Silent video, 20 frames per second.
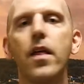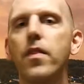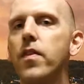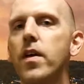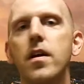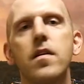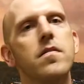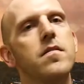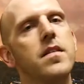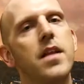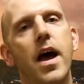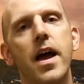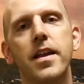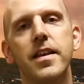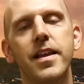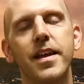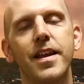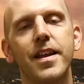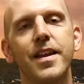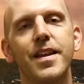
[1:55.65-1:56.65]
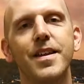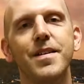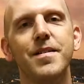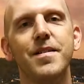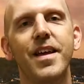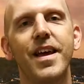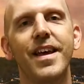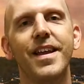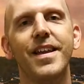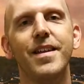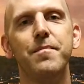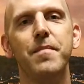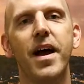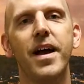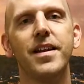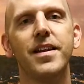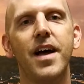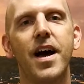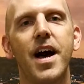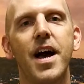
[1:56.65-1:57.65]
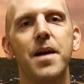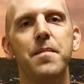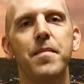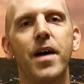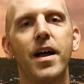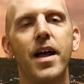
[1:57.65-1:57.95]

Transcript: of things that I did in my time.